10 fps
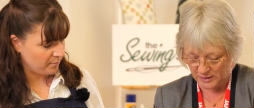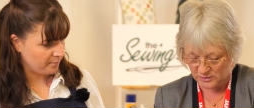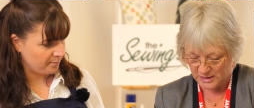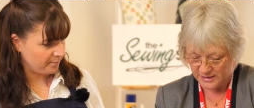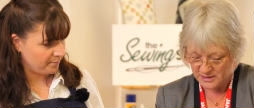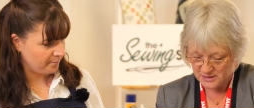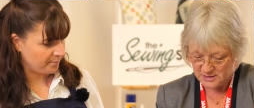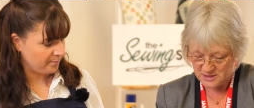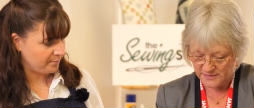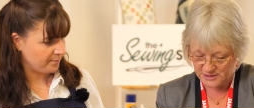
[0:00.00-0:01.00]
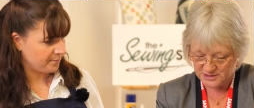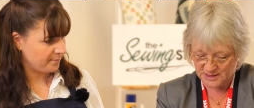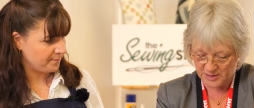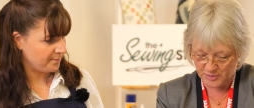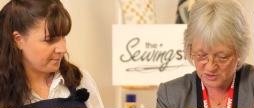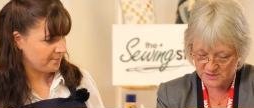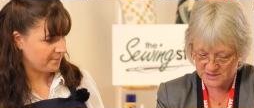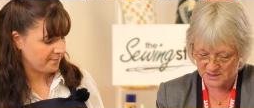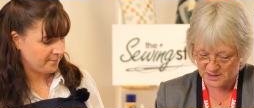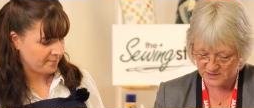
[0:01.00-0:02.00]
Speaker 1: it on there. So they just clip onto
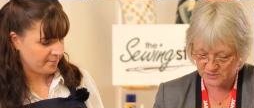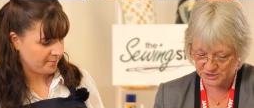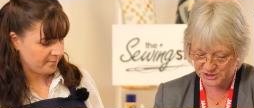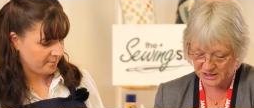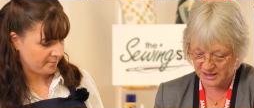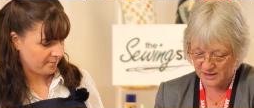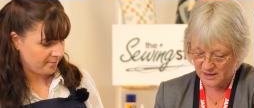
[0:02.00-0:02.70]
the side of the machine,